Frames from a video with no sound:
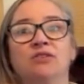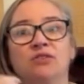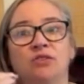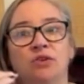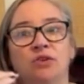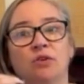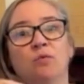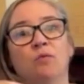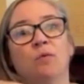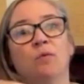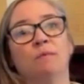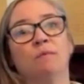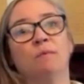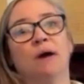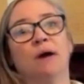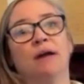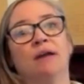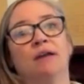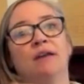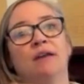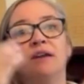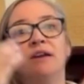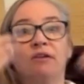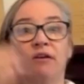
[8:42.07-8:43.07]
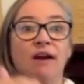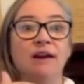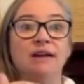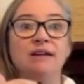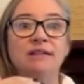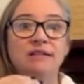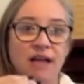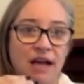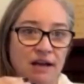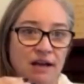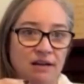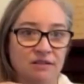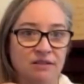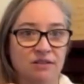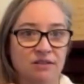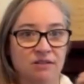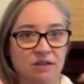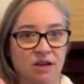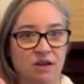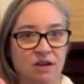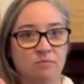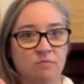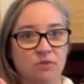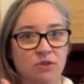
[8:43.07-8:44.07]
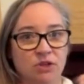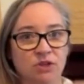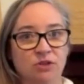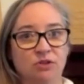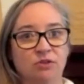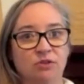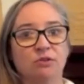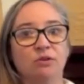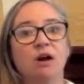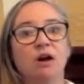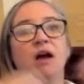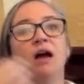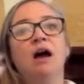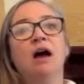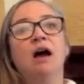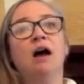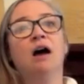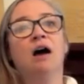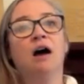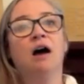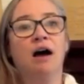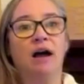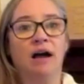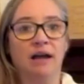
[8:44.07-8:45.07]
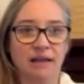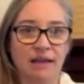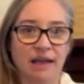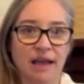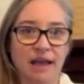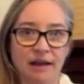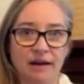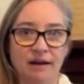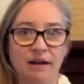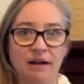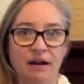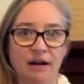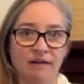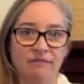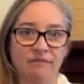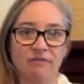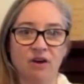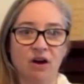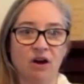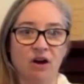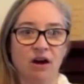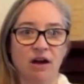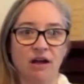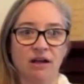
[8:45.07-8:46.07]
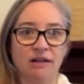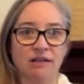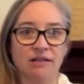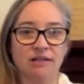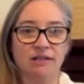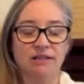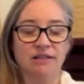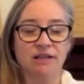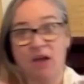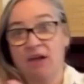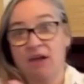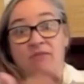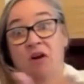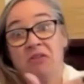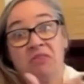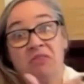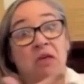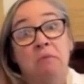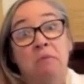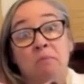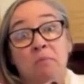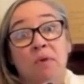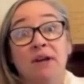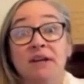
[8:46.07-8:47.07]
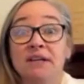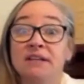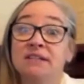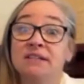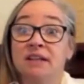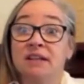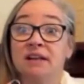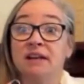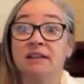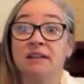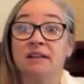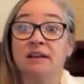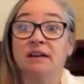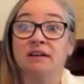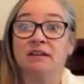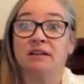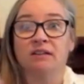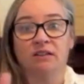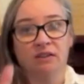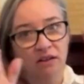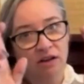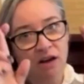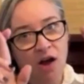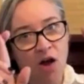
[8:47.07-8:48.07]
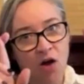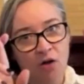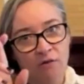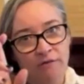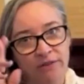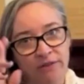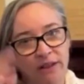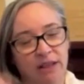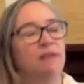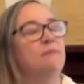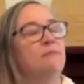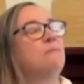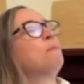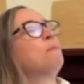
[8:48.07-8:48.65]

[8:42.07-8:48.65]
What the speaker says: So when my year-end taxes come due, again, I've got that money sitting there, hopefully.